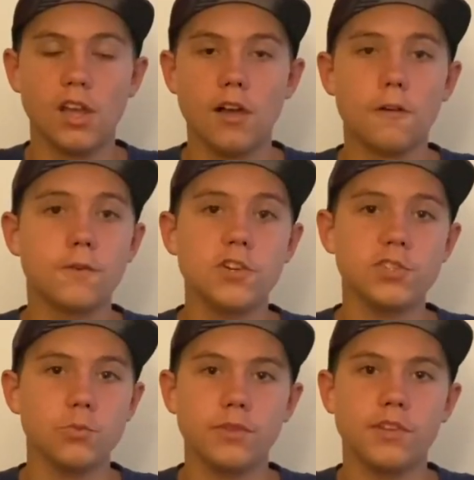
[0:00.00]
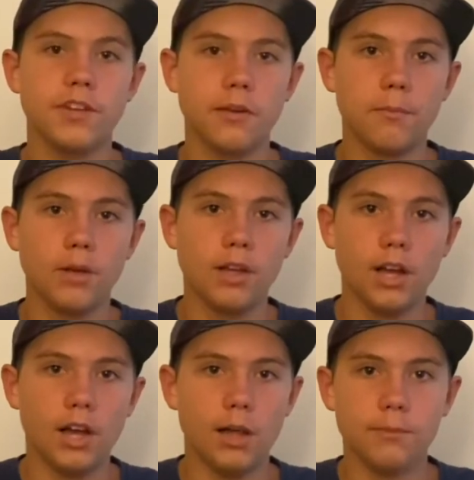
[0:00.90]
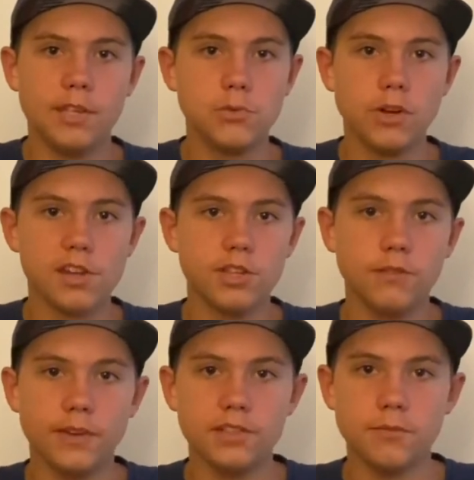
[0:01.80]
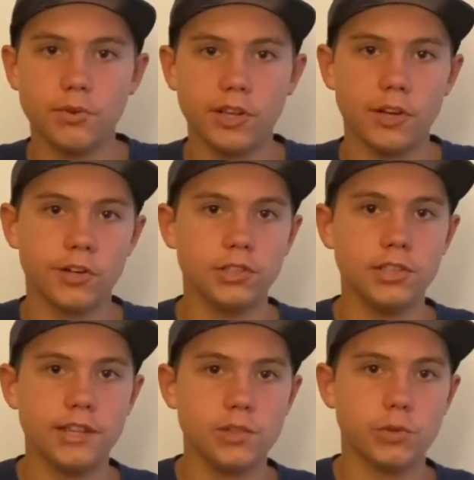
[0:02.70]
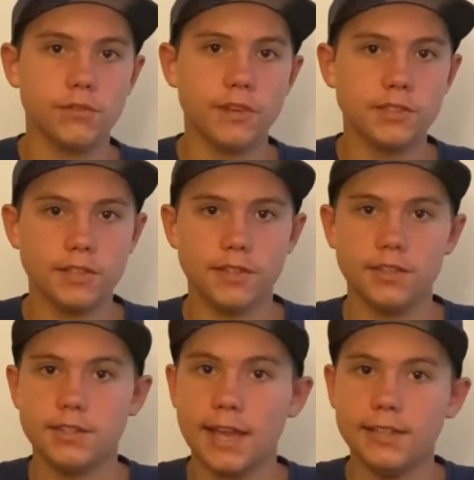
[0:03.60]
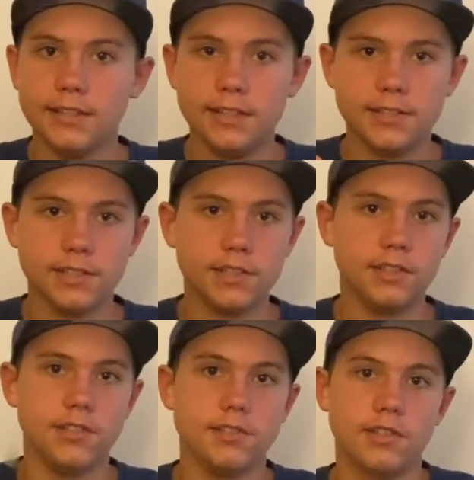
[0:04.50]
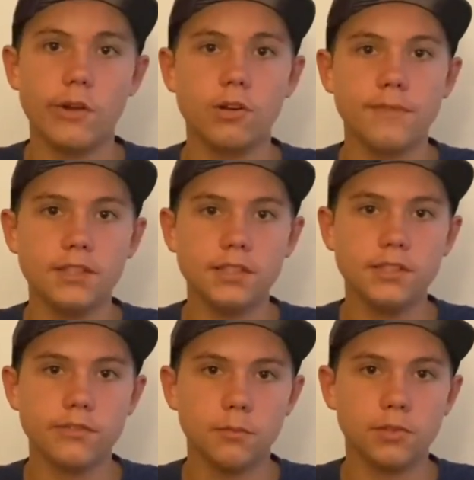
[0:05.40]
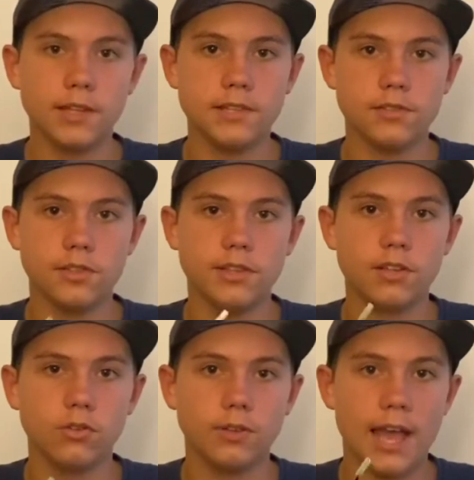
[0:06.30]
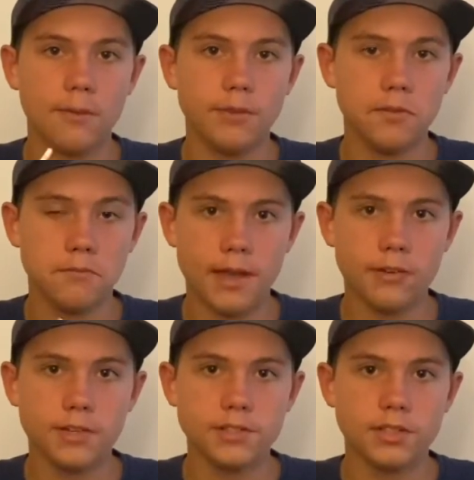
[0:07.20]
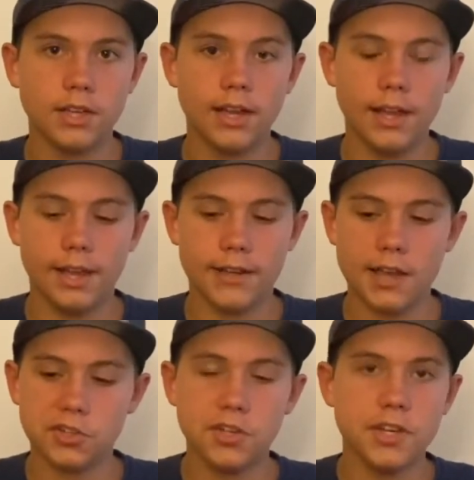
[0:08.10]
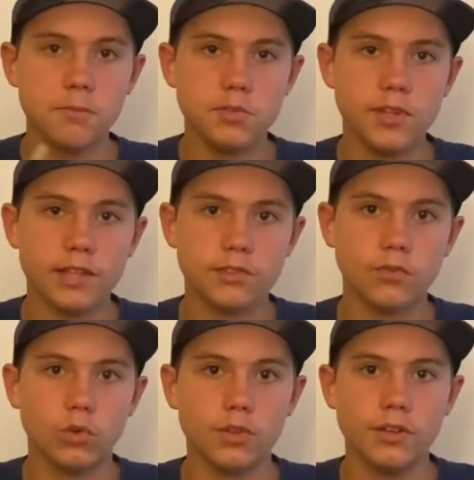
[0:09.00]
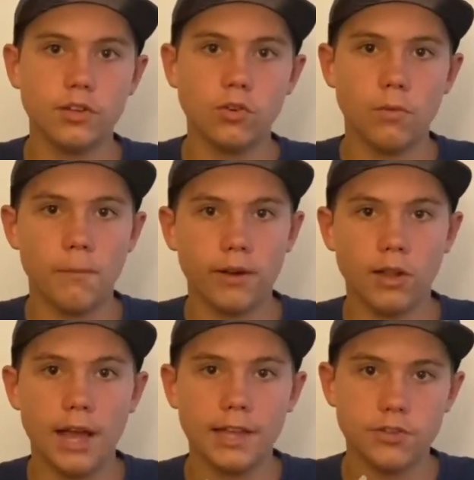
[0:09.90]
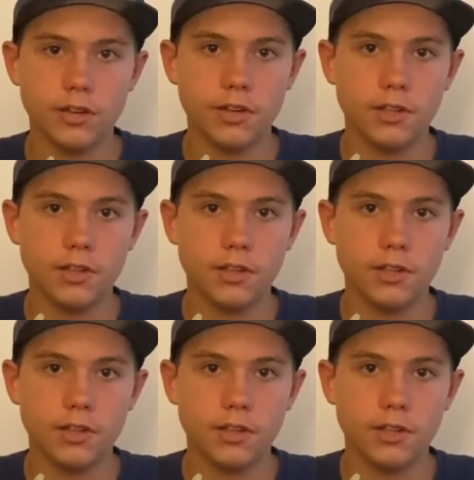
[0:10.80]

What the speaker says: First with the NiMh. These were actually invented pretty early. These were invented in the 1960s. They were invented to replace the nickel-cadmium batteries, and actually NiMh stands for nickel metal hydrate.